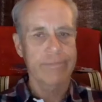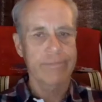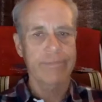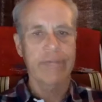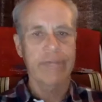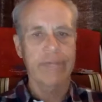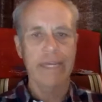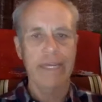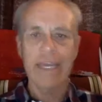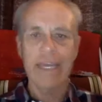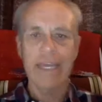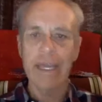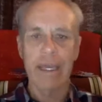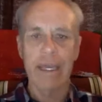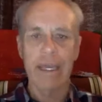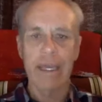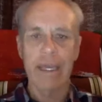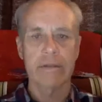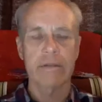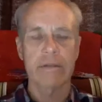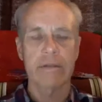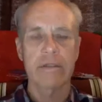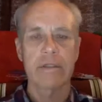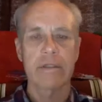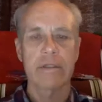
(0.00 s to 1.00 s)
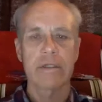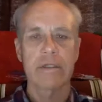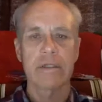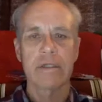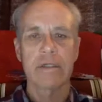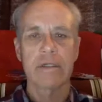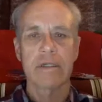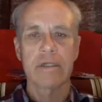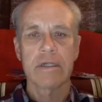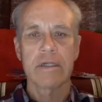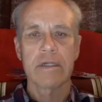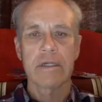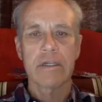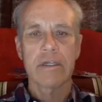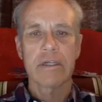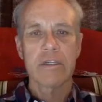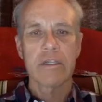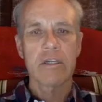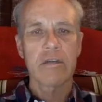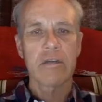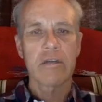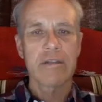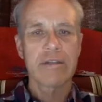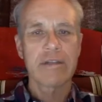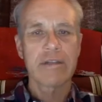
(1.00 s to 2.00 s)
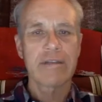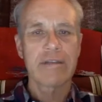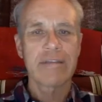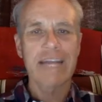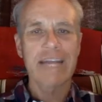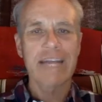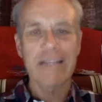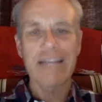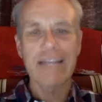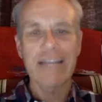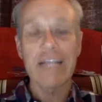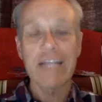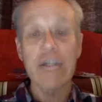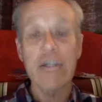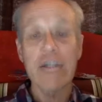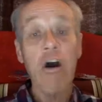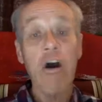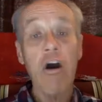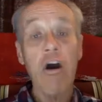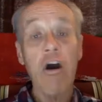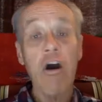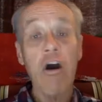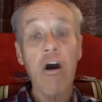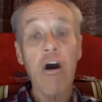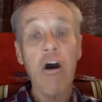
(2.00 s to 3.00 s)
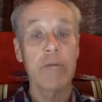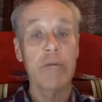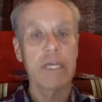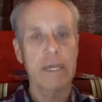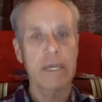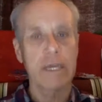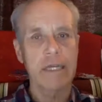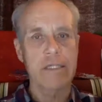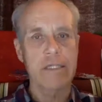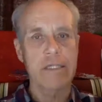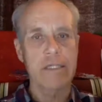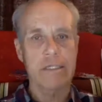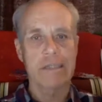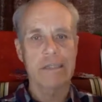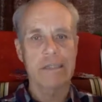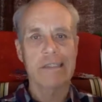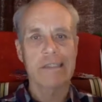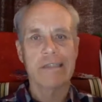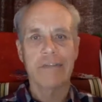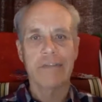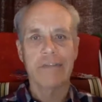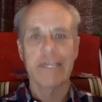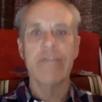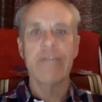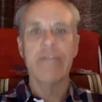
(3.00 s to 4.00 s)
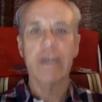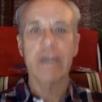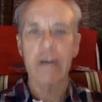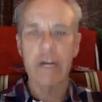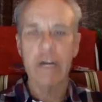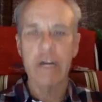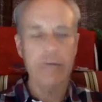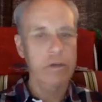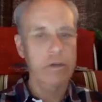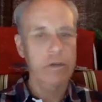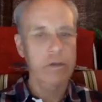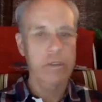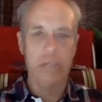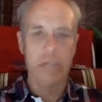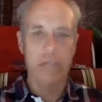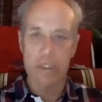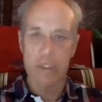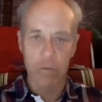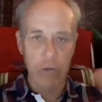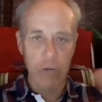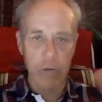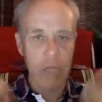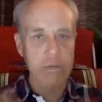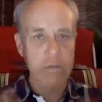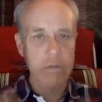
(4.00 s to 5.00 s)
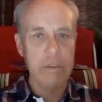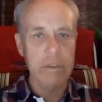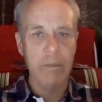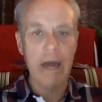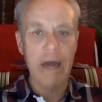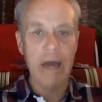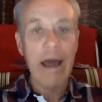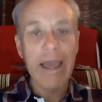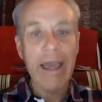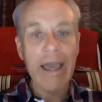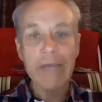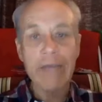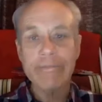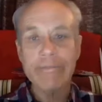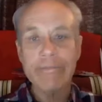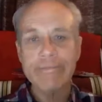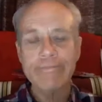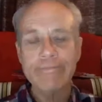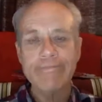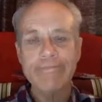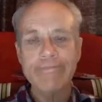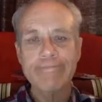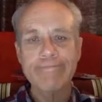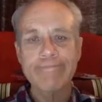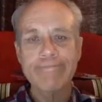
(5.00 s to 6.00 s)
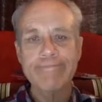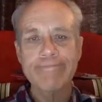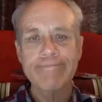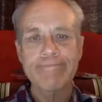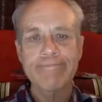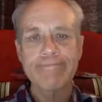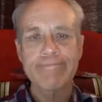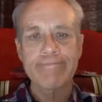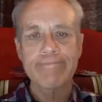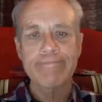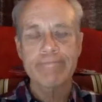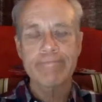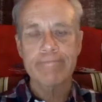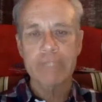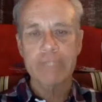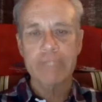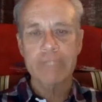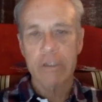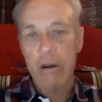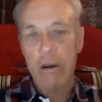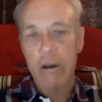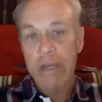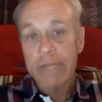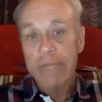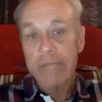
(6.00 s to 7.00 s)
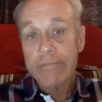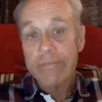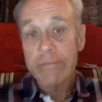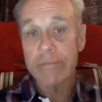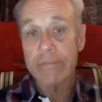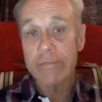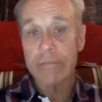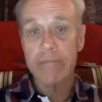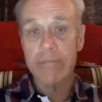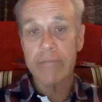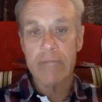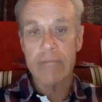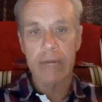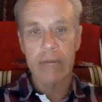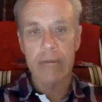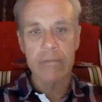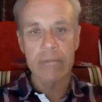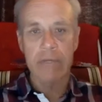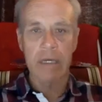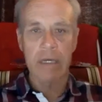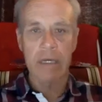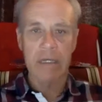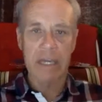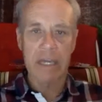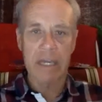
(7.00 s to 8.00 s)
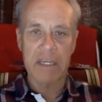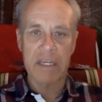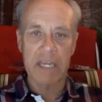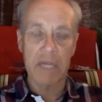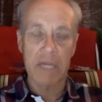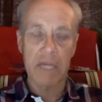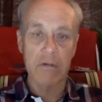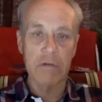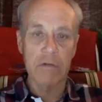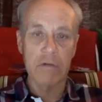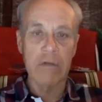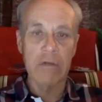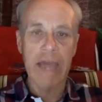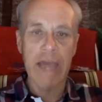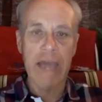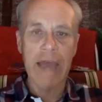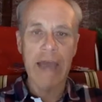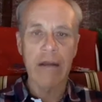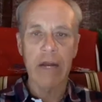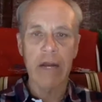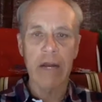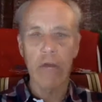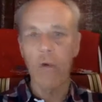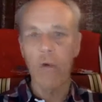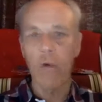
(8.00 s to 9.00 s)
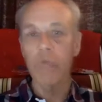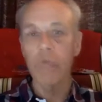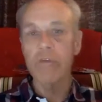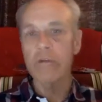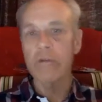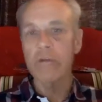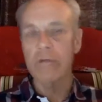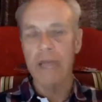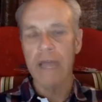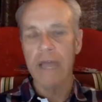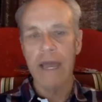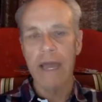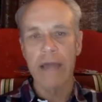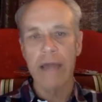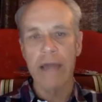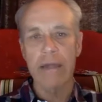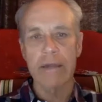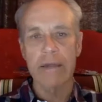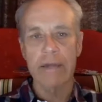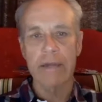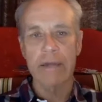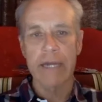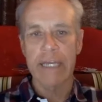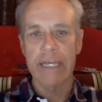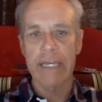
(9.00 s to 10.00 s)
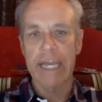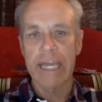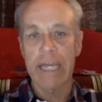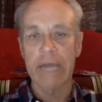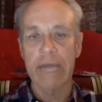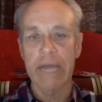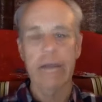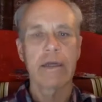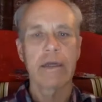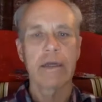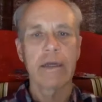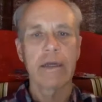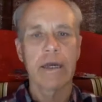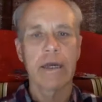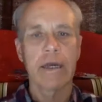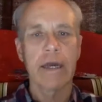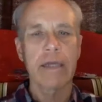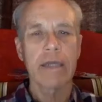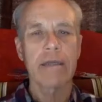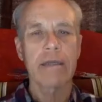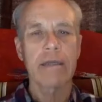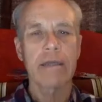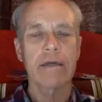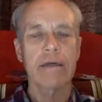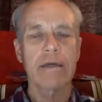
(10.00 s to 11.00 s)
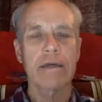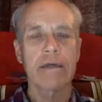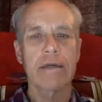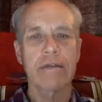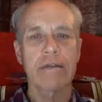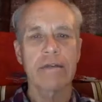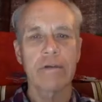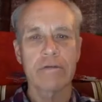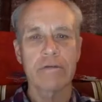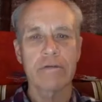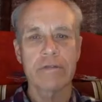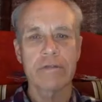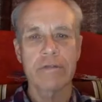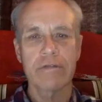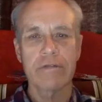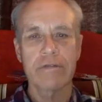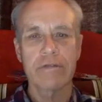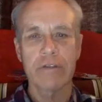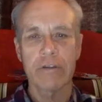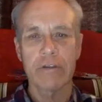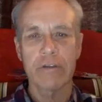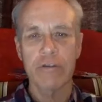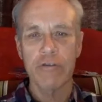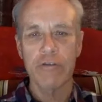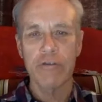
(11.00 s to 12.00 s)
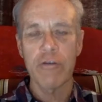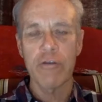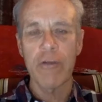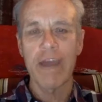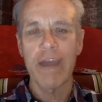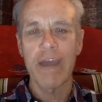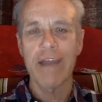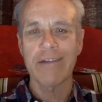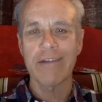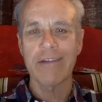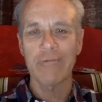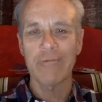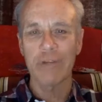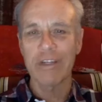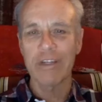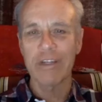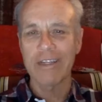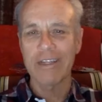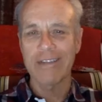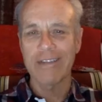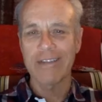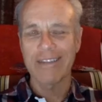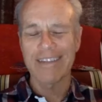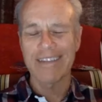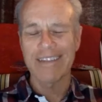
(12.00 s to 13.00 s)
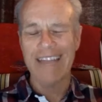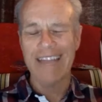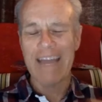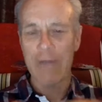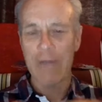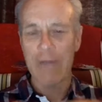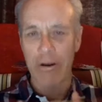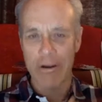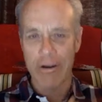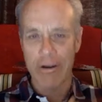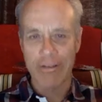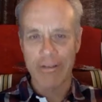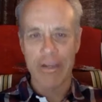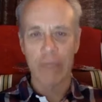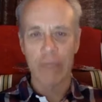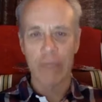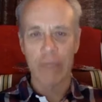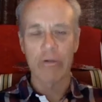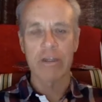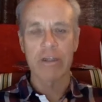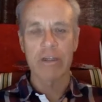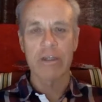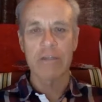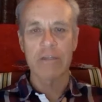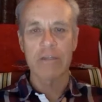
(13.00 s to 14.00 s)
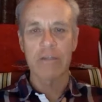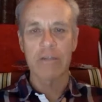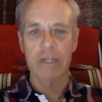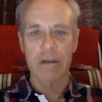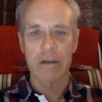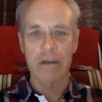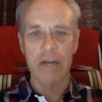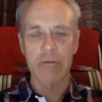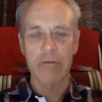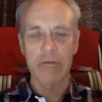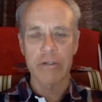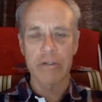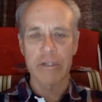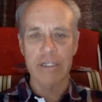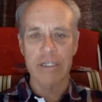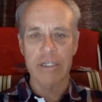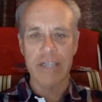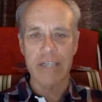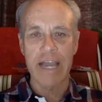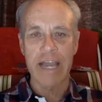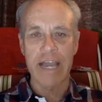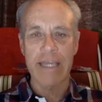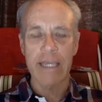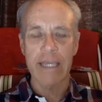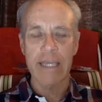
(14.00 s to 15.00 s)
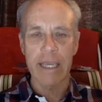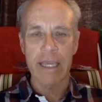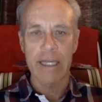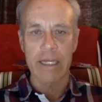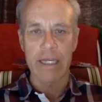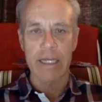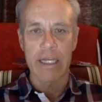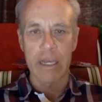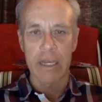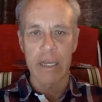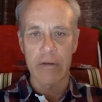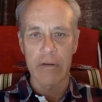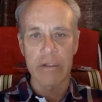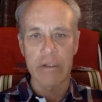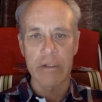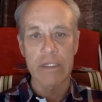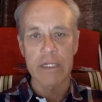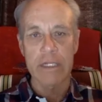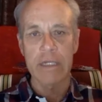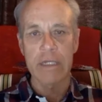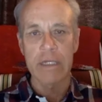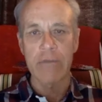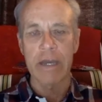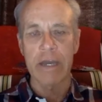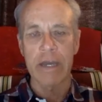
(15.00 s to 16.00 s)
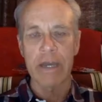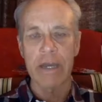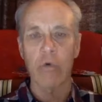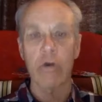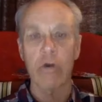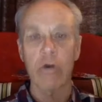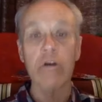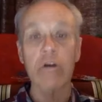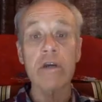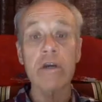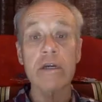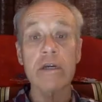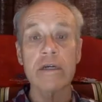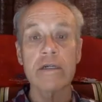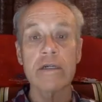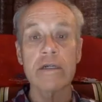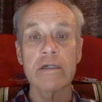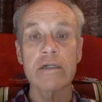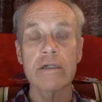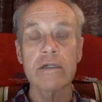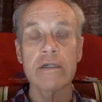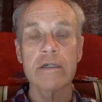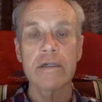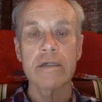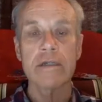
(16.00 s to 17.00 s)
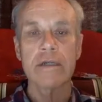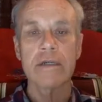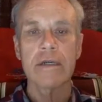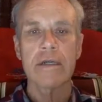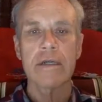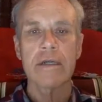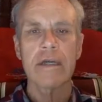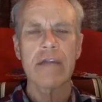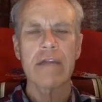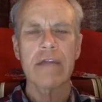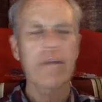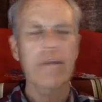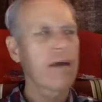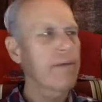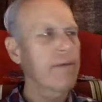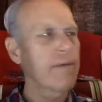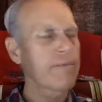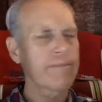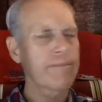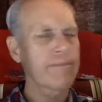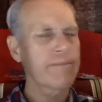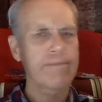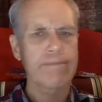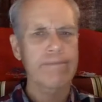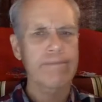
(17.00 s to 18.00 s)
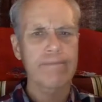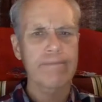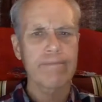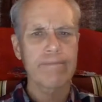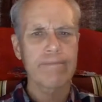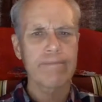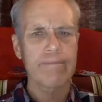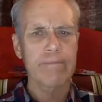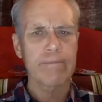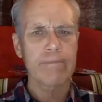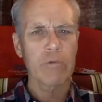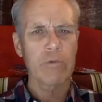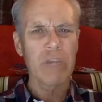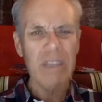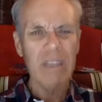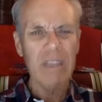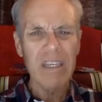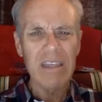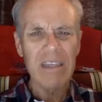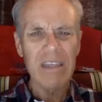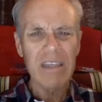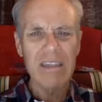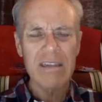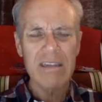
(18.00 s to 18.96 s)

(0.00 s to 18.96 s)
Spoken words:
Mm-hmm. So that's hard though, because then the contractor says, well, goodbye. Sorry, I can't do that. I won't do that. I can't. The term I really have a hard time with is when a contractor says, I can't guarantee my work. Mm-hmm. I thought, really?